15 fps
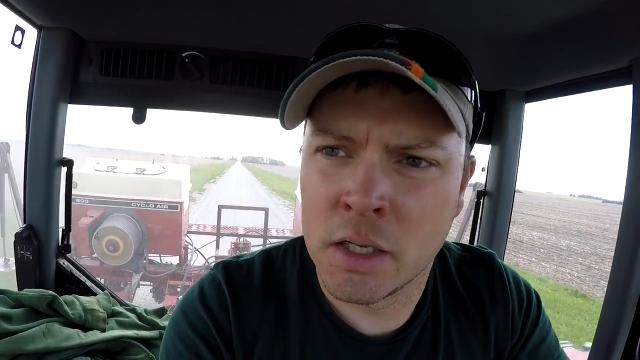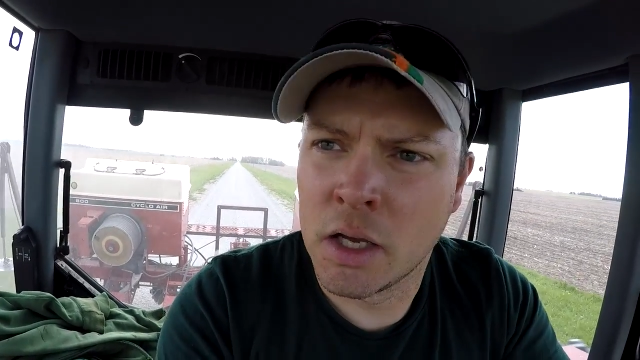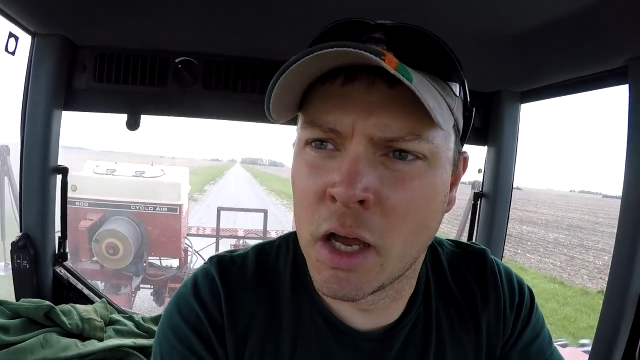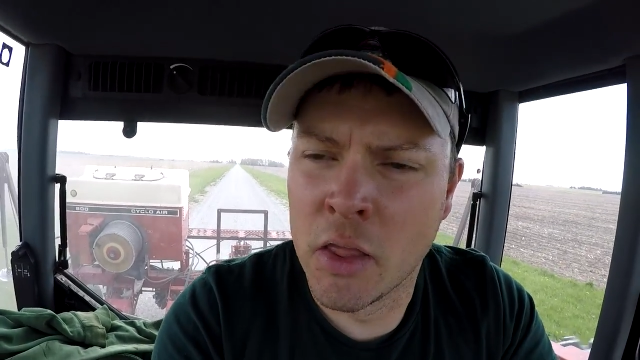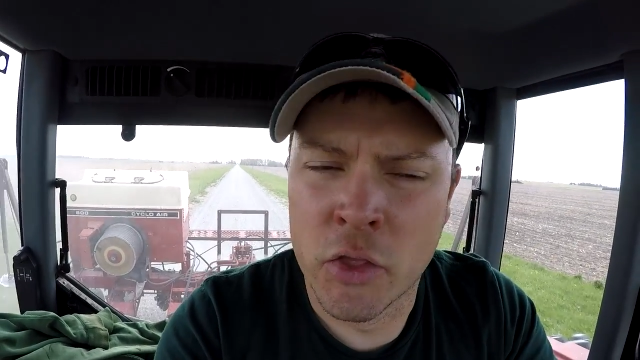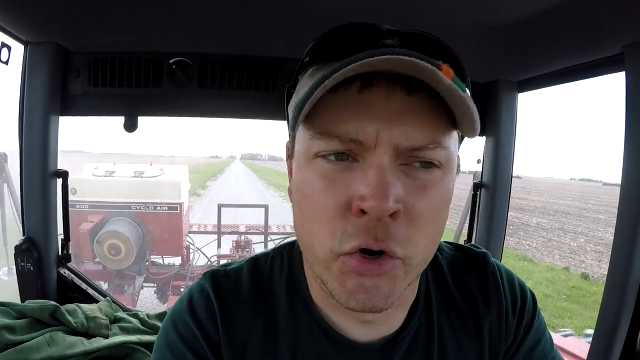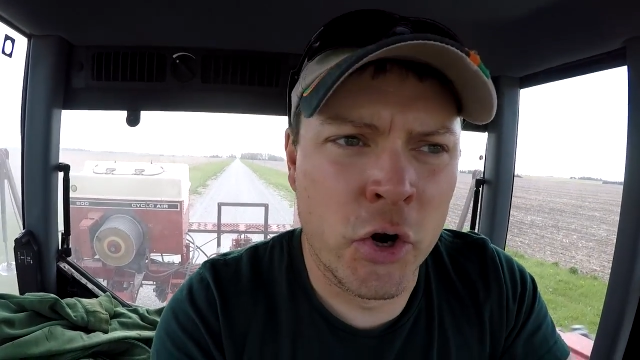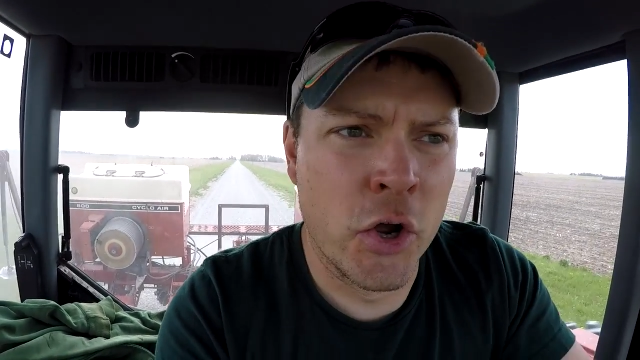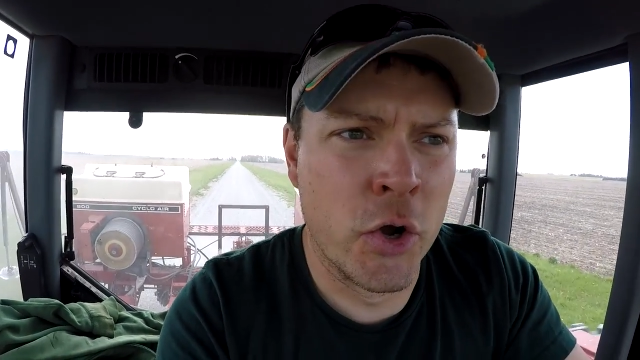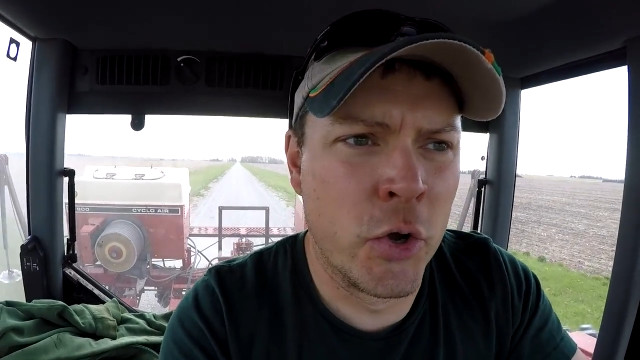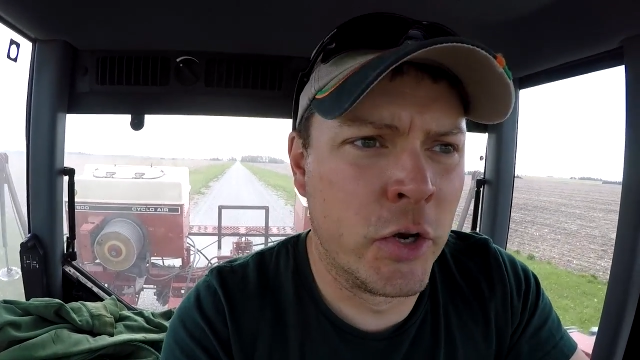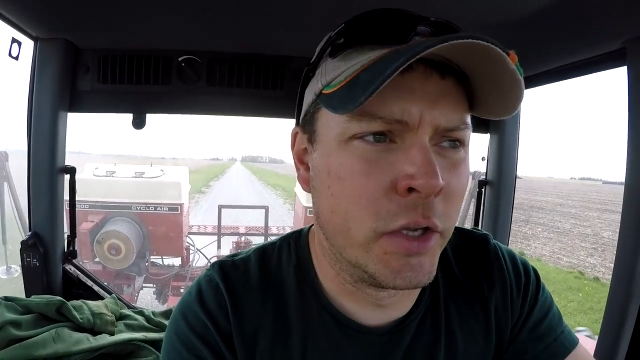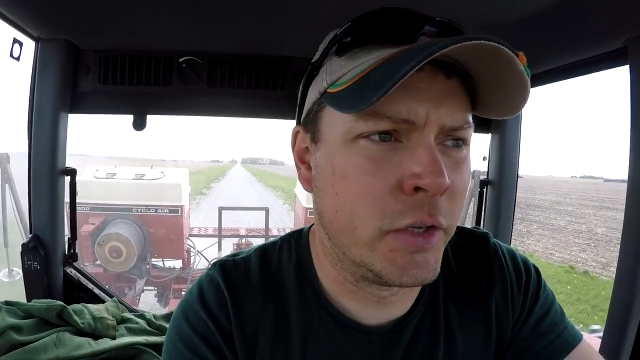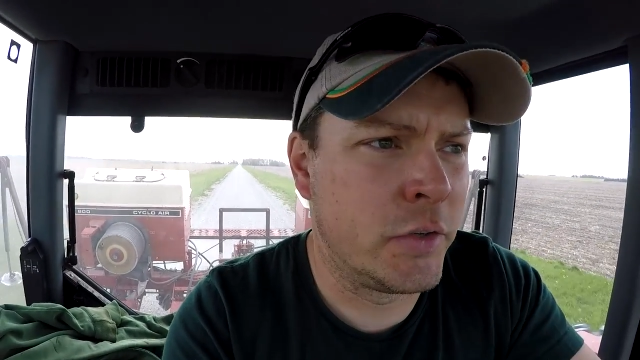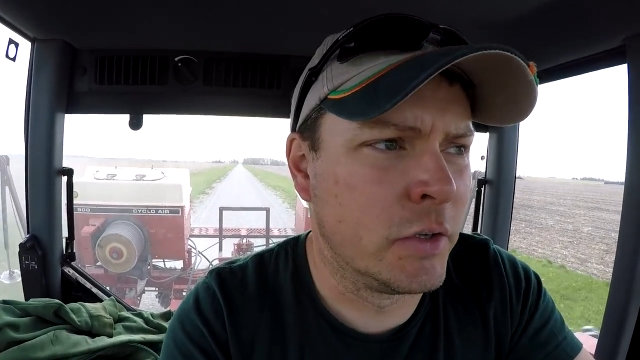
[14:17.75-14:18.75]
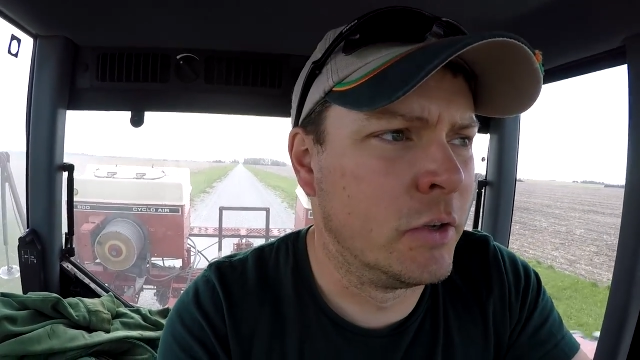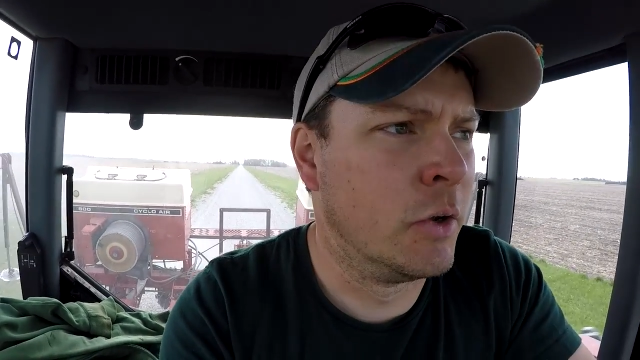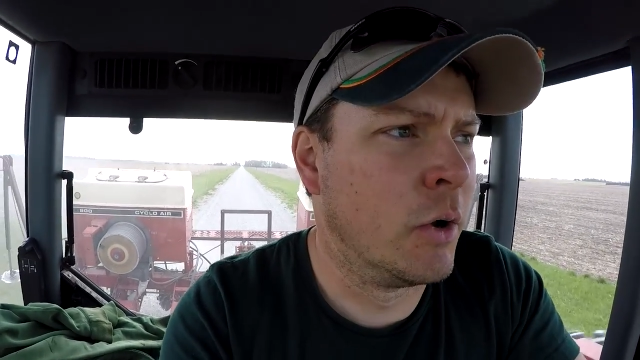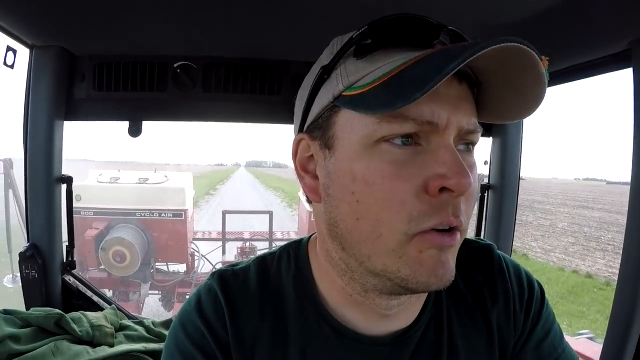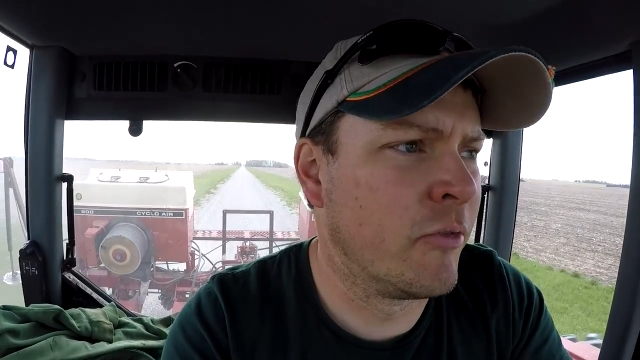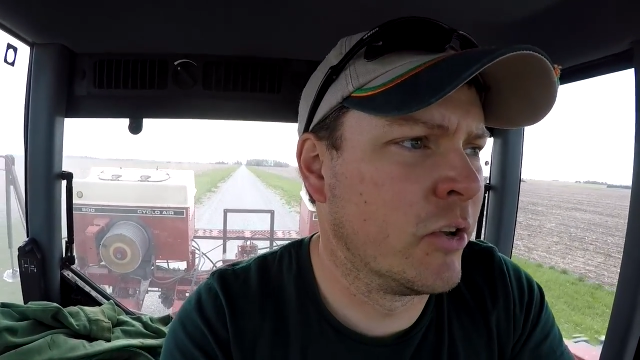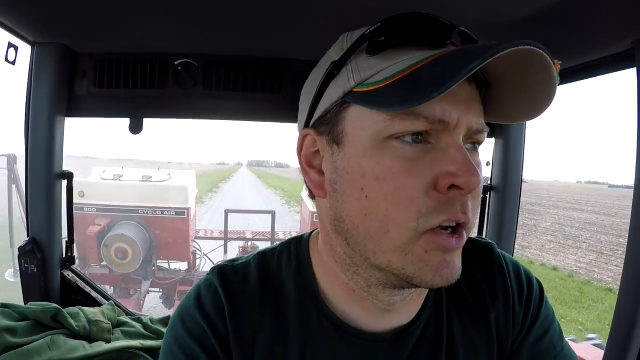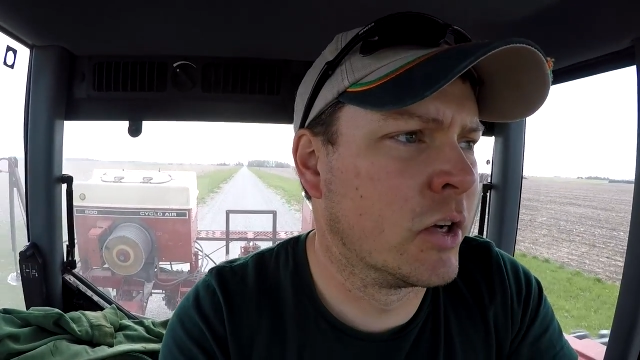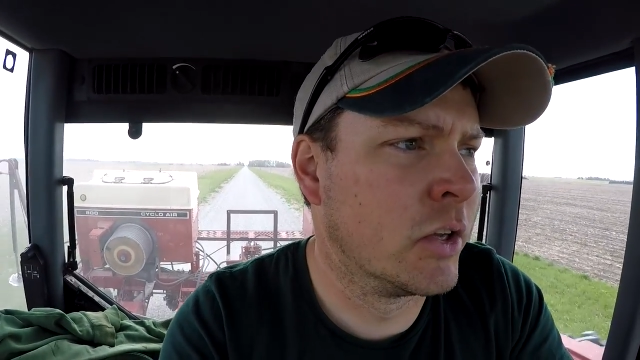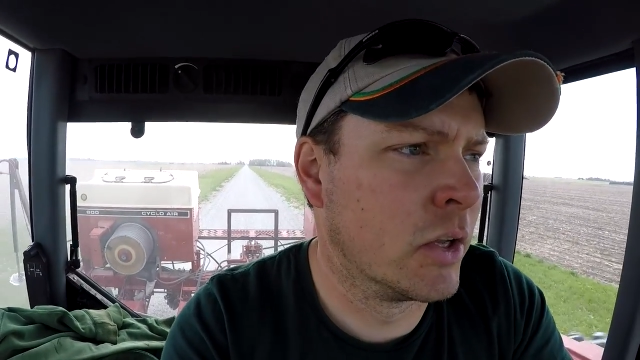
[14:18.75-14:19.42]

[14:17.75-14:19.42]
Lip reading: on the road to a field